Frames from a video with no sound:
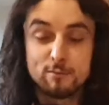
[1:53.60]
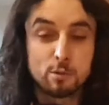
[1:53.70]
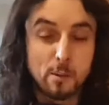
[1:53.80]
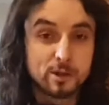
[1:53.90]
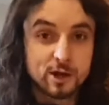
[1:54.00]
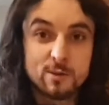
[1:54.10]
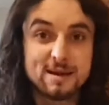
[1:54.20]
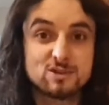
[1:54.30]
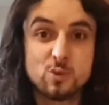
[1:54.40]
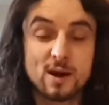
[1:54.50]
Probably got
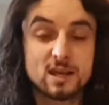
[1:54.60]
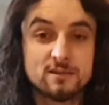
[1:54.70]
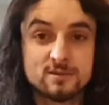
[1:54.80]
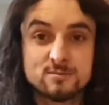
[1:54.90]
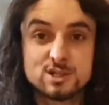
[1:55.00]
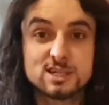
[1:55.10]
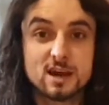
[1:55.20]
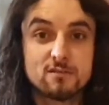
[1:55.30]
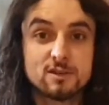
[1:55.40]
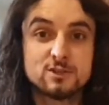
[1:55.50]
about 20 of them just
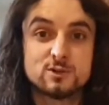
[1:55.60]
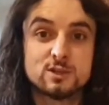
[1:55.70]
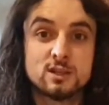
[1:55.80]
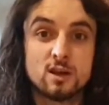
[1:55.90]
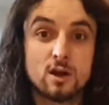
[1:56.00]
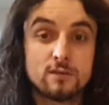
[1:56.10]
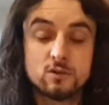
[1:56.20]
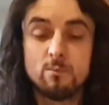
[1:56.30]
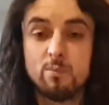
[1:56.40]
gathering dust in the loft.